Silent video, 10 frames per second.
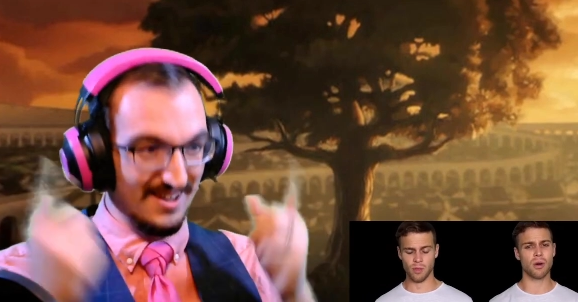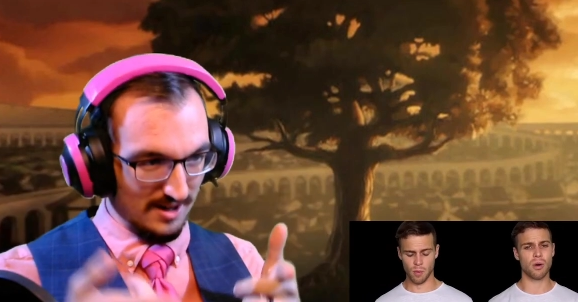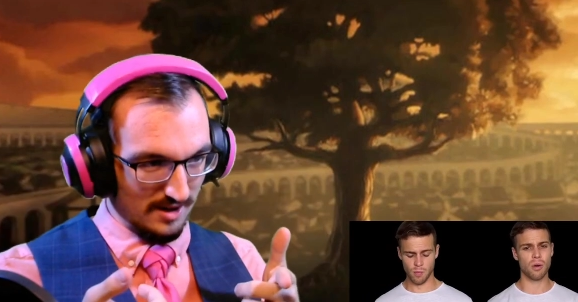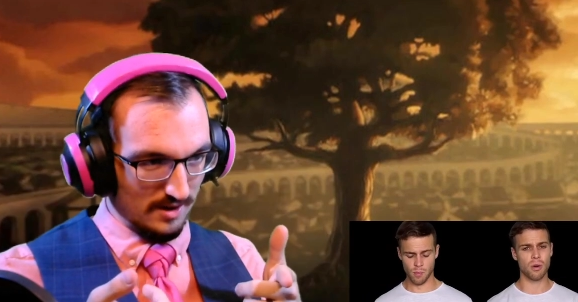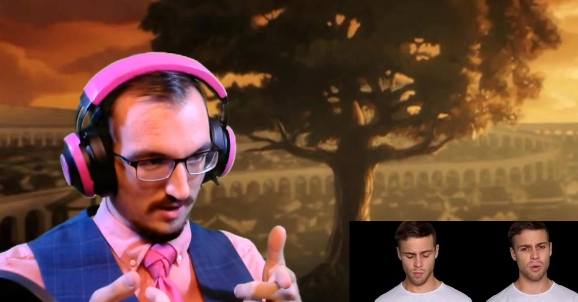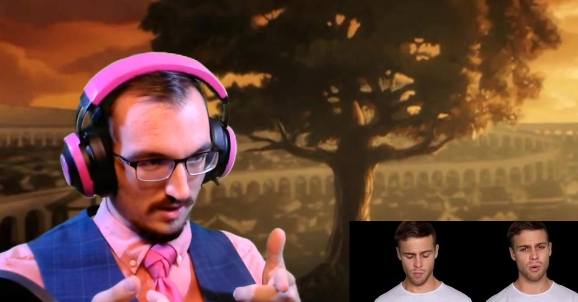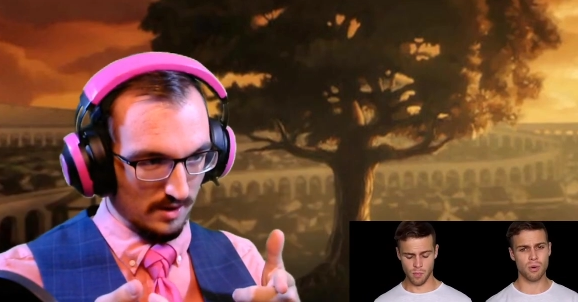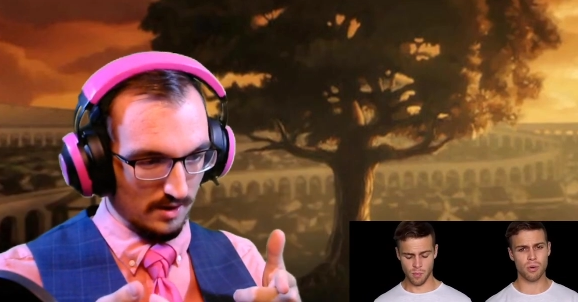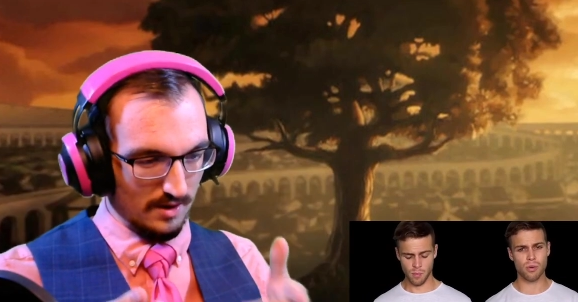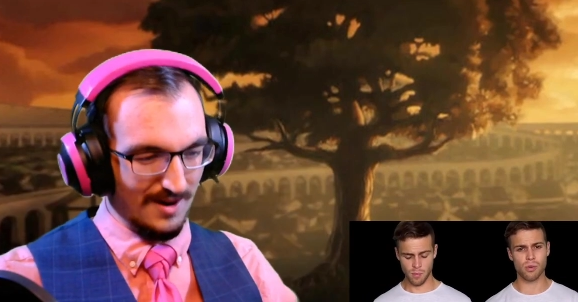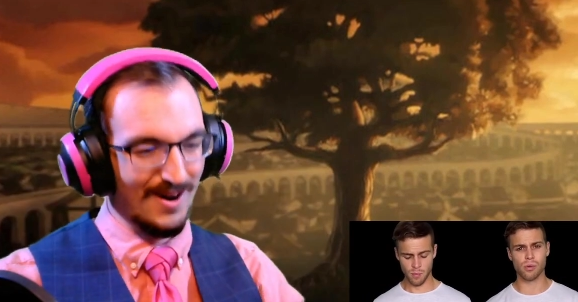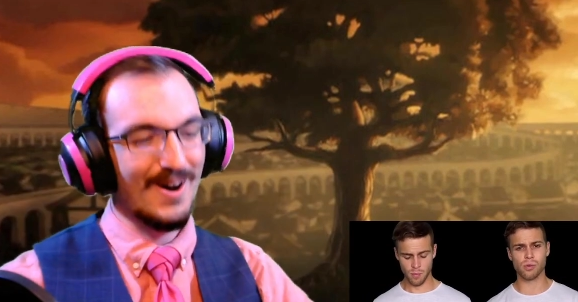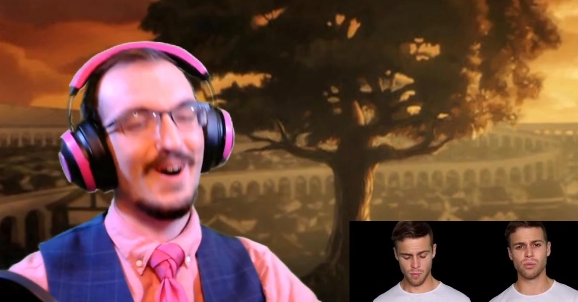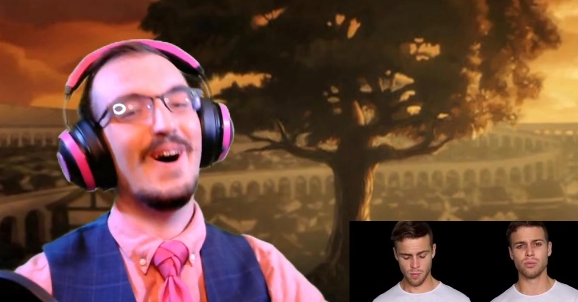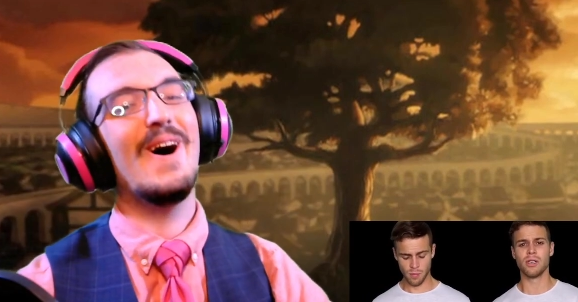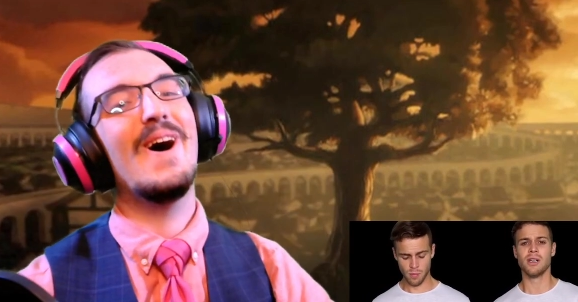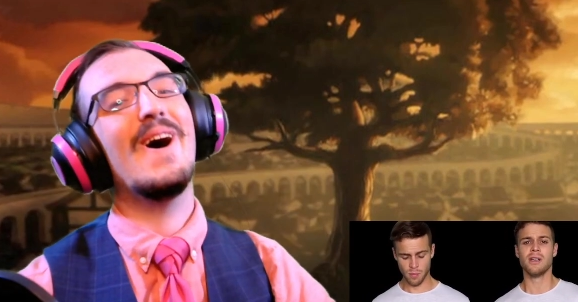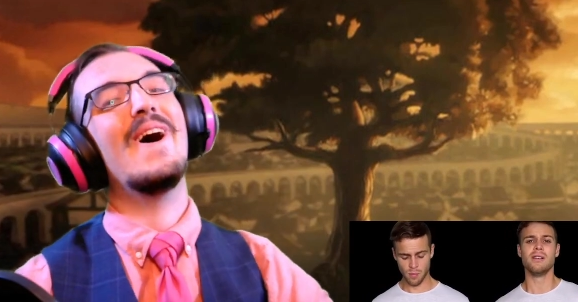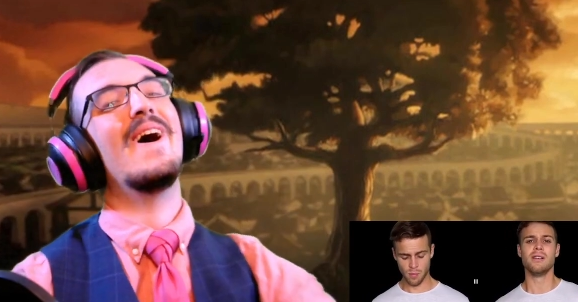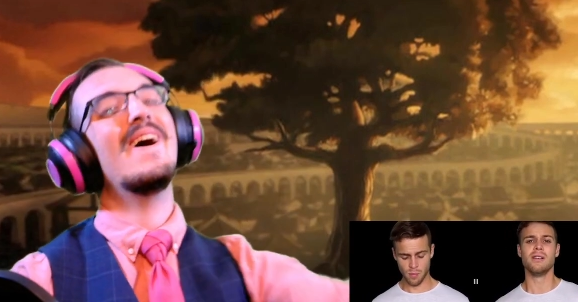
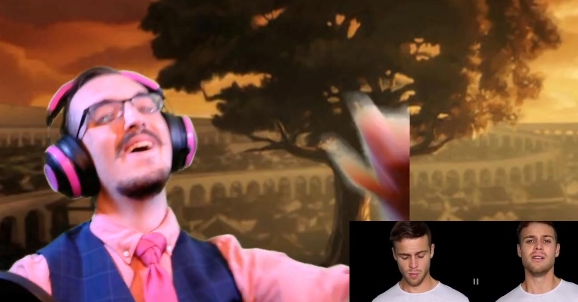Speaker 1: home.